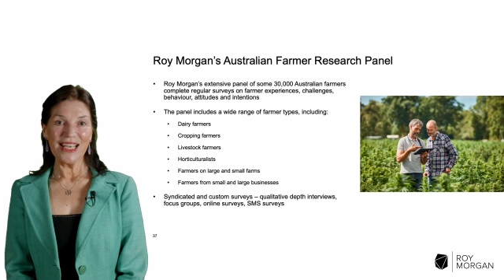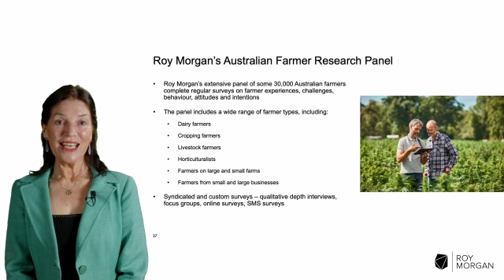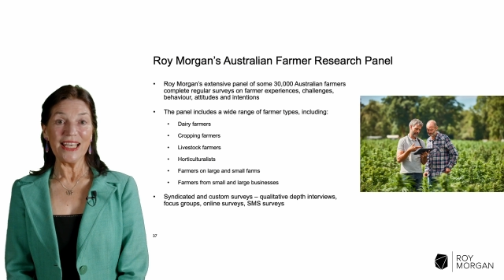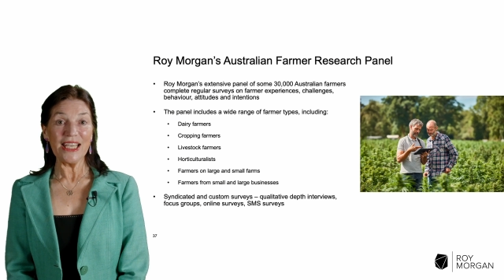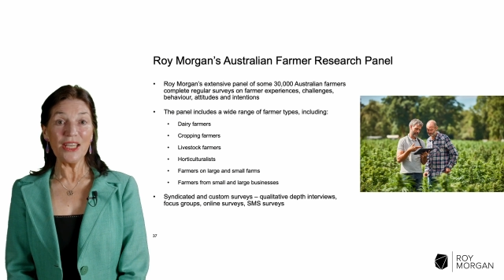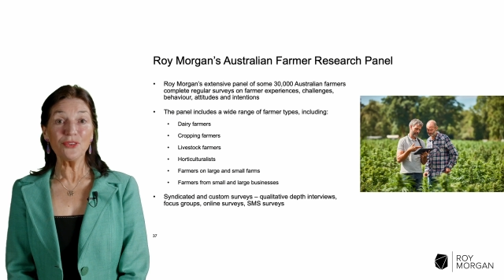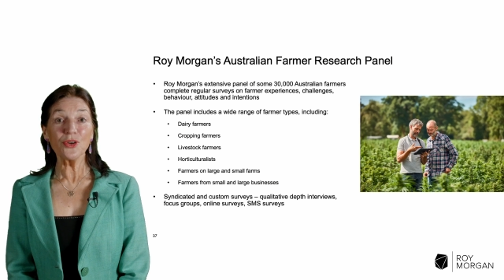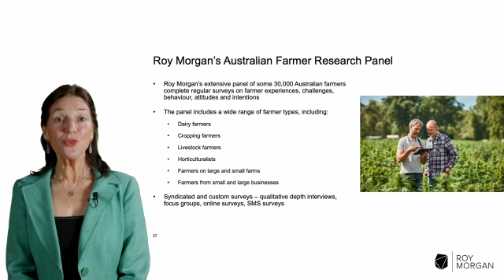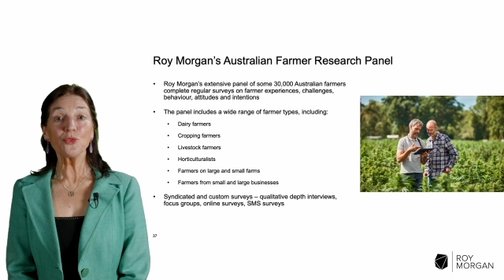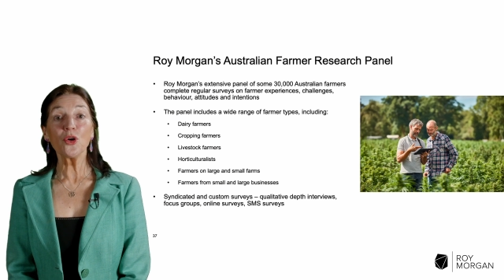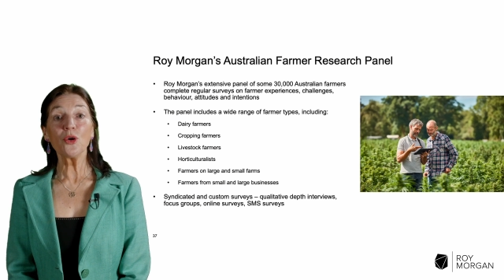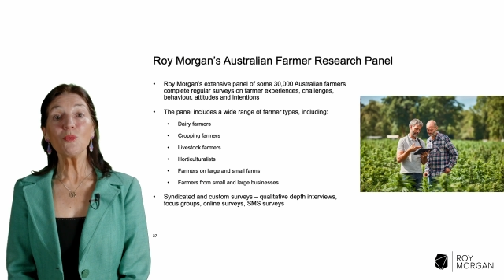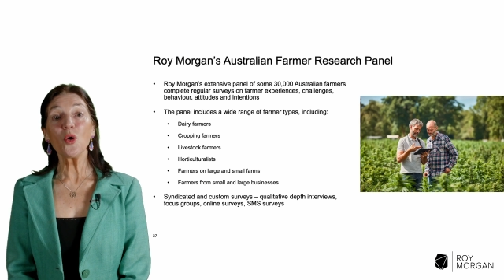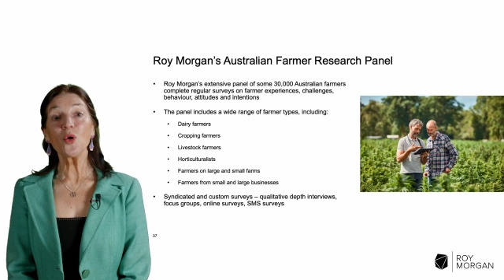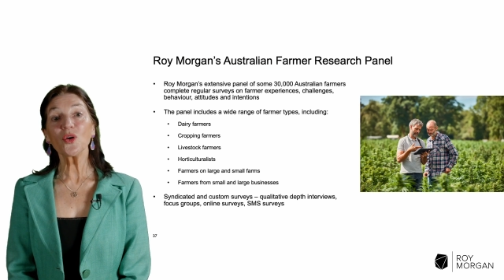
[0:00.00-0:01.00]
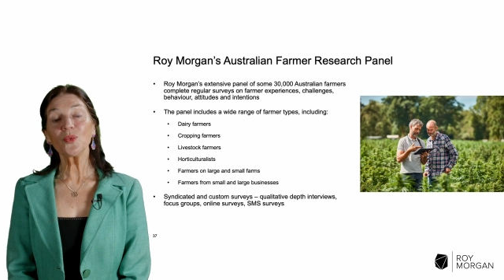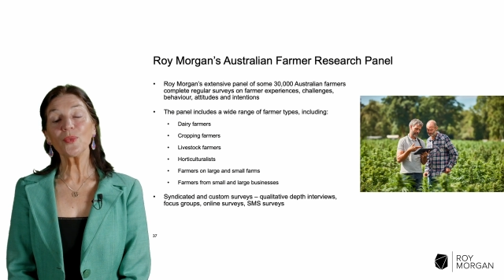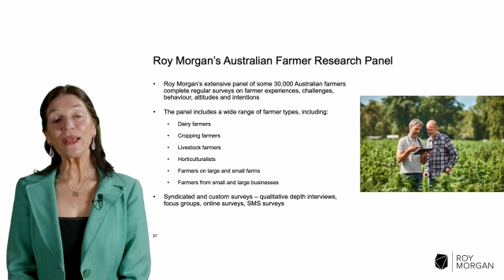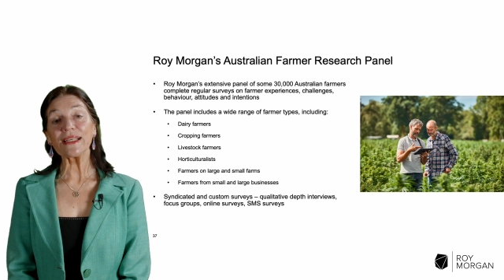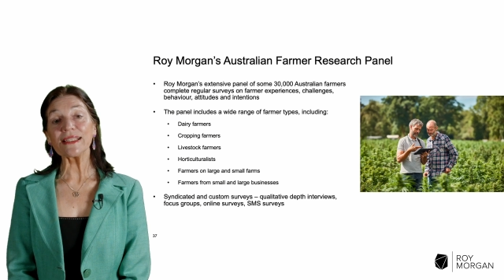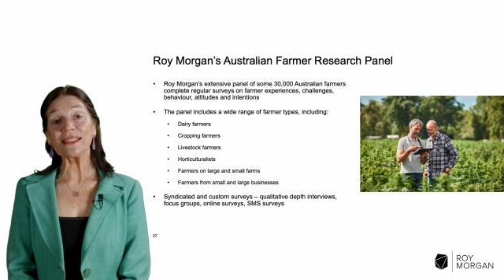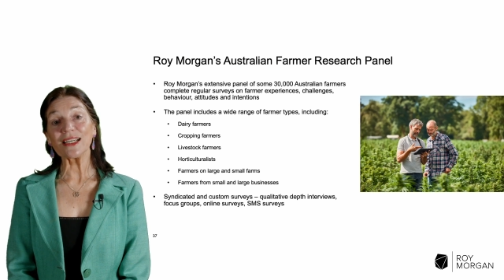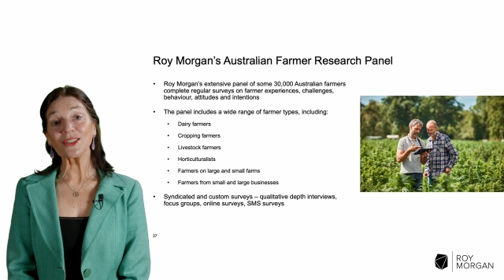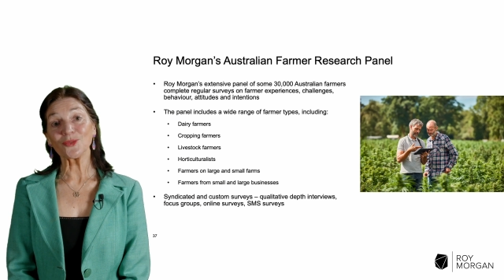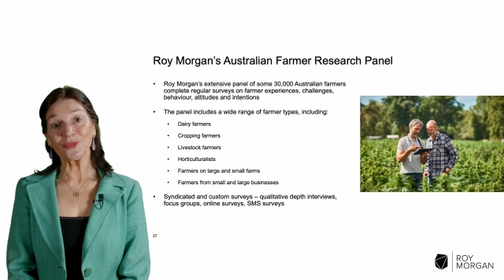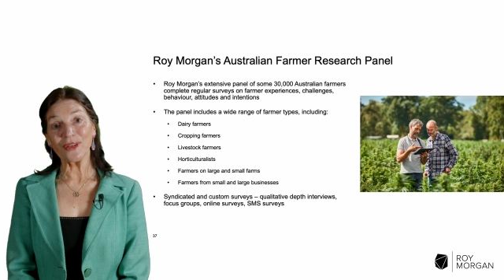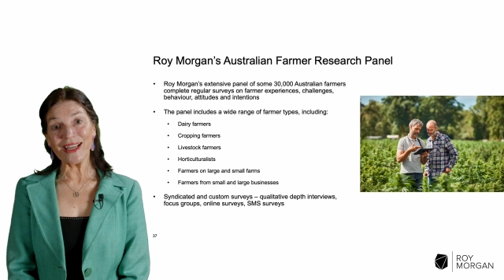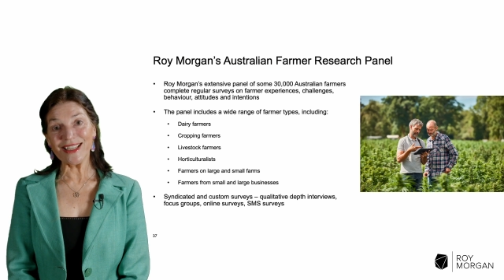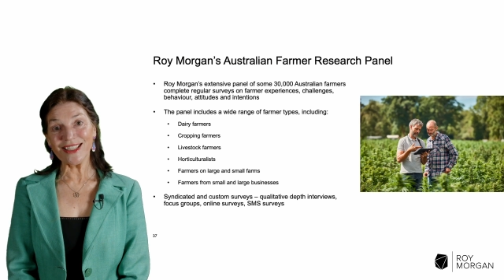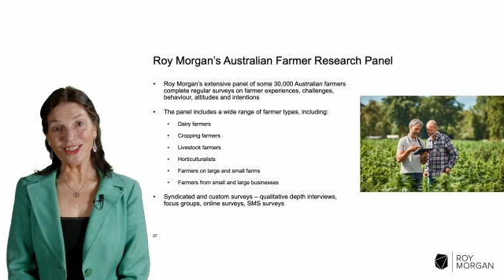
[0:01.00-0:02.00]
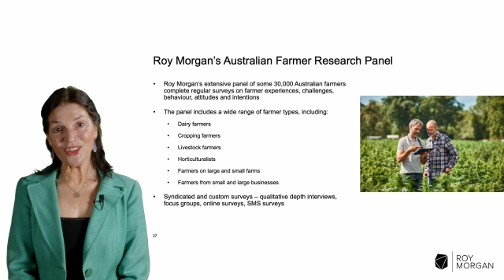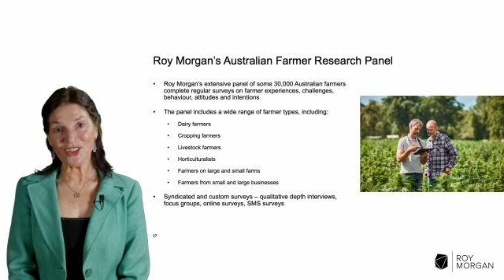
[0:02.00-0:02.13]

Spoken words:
Here at Roy Morgan, we conduct regular